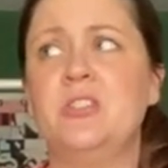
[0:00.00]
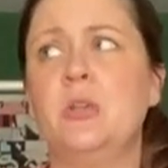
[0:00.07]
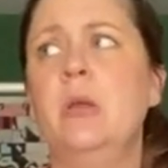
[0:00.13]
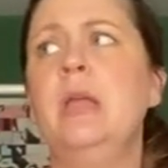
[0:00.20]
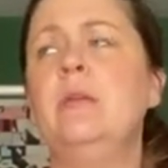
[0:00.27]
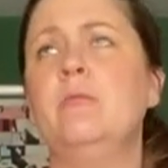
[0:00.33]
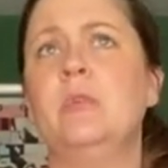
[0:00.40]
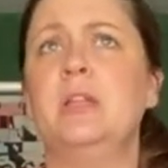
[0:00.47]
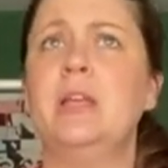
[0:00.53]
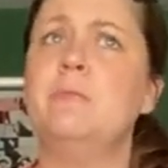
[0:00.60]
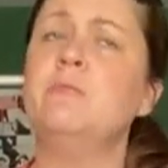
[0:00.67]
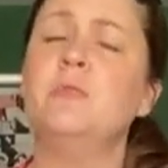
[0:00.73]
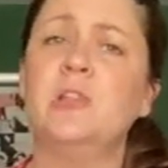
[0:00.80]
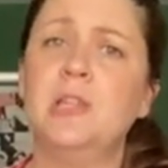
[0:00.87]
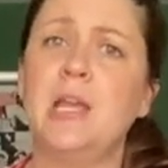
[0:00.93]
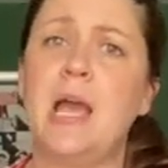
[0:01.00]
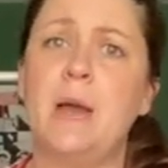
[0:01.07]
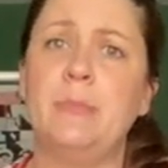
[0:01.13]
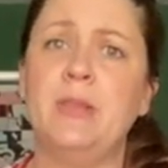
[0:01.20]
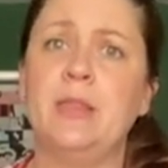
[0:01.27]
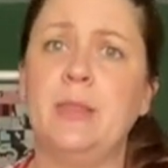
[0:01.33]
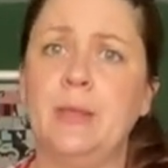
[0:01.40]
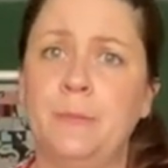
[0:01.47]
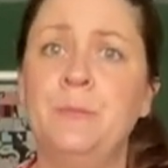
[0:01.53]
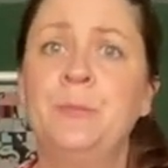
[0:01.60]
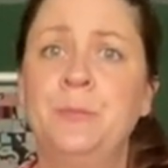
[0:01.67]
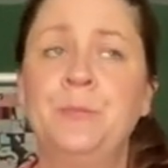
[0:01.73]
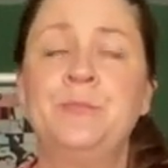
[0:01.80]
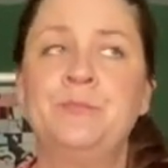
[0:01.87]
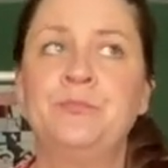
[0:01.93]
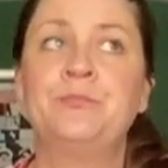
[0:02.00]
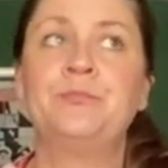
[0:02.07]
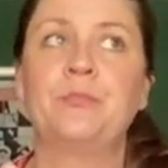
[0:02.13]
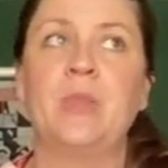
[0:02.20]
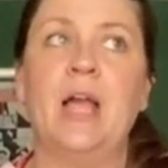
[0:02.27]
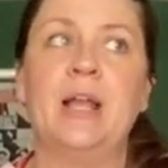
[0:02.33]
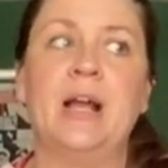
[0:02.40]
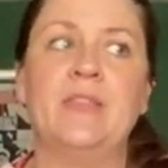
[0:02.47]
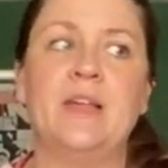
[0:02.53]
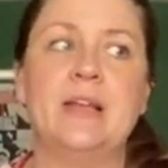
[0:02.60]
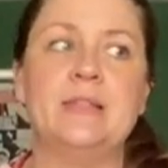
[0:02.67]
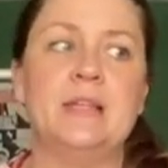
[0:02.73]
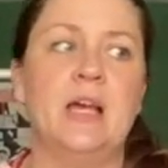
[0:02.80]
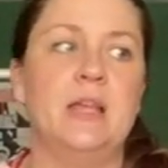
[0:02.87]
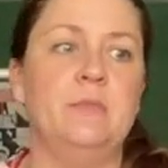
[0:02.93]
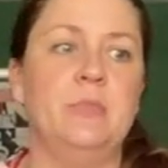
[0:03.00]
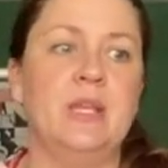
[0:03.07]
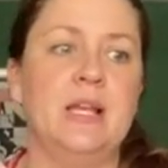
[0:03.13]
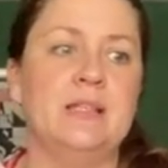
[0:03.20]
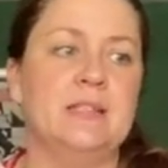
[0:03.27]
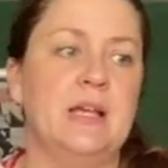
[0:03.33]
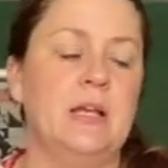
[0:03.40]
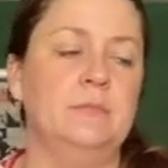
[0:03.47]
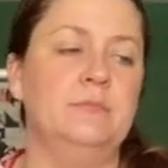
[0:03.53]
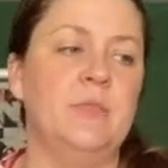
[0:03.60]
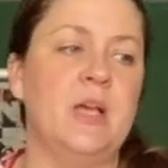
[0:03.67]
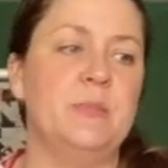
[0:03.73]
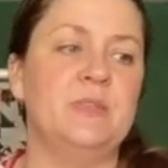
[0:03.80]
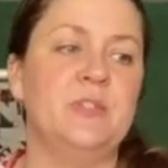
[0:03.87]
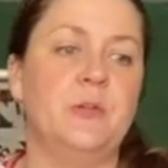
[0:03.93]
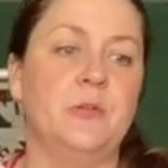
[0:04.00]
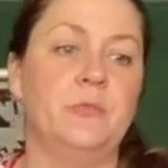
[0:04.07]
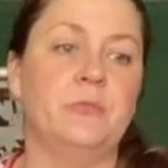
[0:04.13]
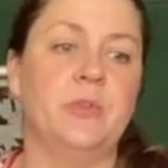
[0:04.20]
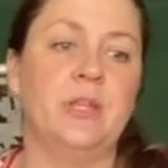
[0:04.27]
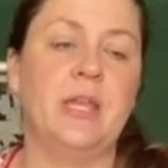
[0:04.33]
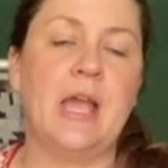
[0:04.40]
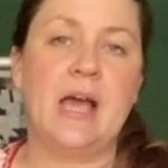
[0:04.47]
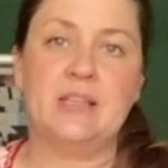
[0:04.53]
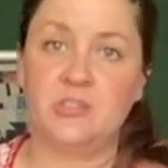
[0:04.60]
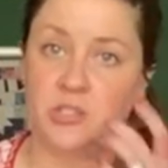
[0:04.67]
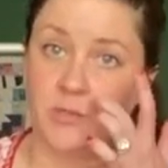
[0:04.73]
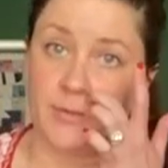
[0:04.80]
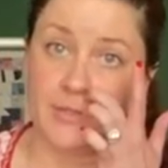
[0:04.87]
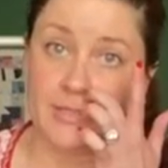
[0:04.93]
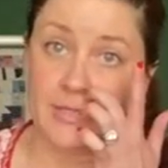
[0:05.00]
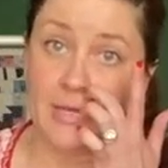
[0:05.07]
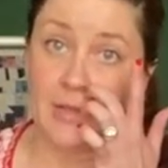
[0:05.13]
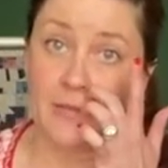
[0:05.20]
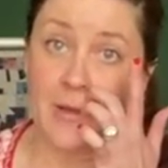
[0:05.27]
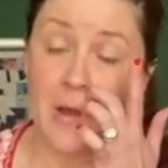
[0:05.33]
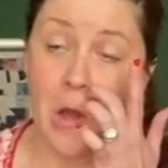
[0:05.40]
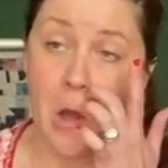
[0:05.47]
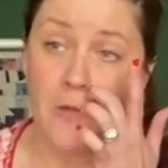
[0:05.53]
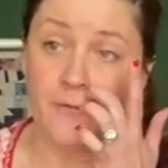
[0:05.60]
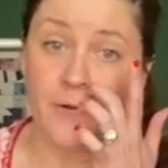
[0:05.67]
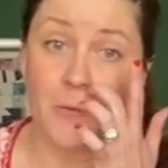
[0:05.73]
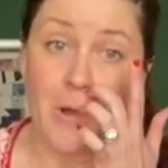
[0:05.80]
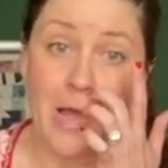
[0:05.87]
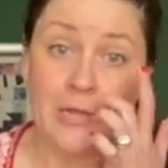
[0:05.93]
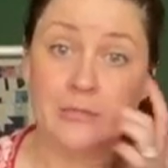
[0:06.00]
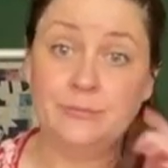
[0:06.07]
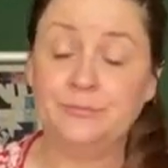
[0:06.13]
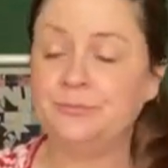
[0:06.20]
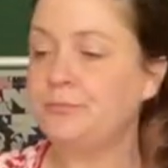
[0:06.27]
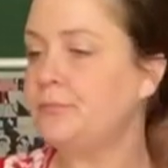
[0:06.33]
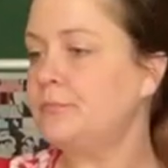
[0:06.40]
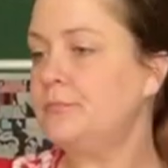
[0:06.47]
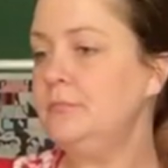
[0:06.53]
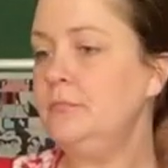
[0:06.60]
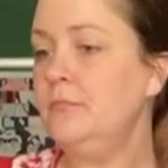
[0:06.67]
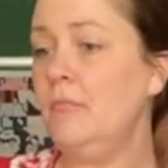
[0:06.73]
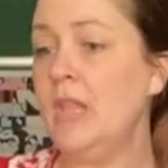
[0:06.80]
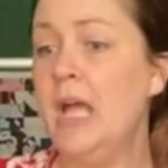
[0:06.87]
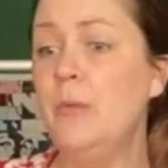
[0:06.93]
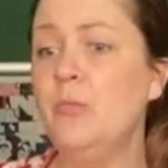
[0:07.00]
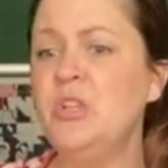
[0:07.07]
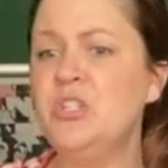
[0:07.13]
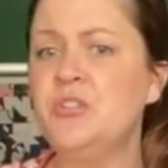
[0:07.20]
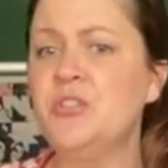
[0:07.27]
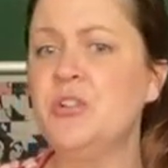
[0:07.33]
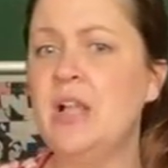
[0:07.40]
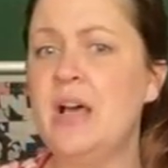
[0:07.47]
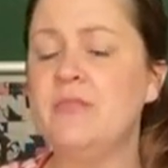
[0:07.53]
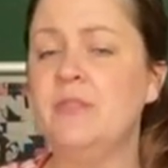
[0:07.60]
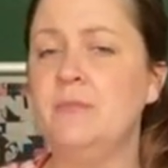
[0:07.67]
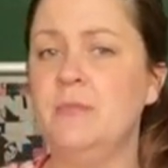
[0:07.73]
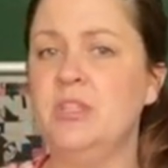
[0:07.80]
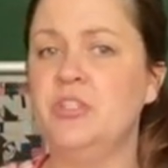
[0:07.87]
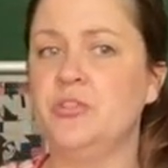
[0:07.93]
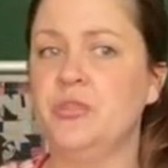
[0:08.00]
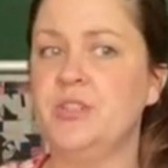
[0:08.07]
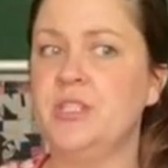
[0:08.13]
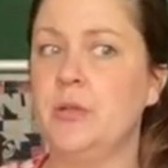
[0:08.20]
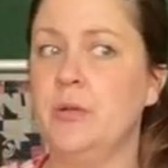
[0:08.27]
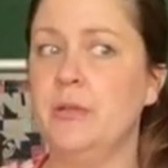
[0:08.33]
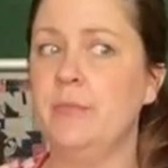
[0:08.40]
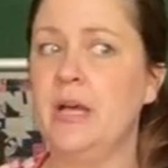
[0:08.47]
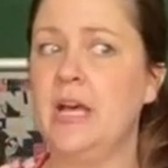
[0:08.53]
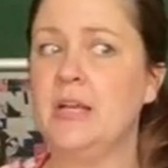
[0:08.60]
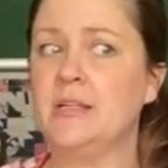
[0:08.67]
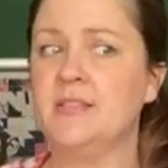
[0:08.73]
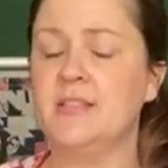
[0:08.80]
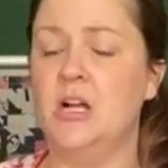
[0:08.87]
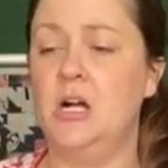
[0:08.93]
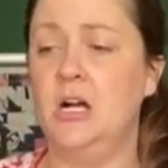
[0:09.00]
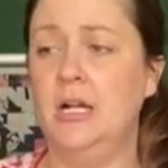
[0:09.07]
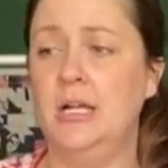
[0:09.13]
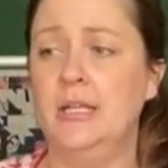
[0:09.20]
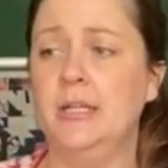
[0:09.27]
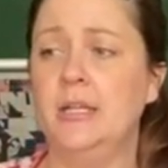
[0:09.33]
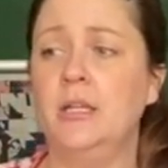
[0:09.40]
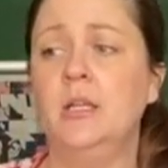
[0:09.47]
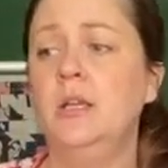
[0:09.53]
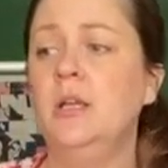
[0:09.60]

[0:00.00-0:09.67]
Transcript: doing really, I'm really happy that I got that done because um, that material really has just been sitting there for a while. Um, we do still have the mystery sewing box on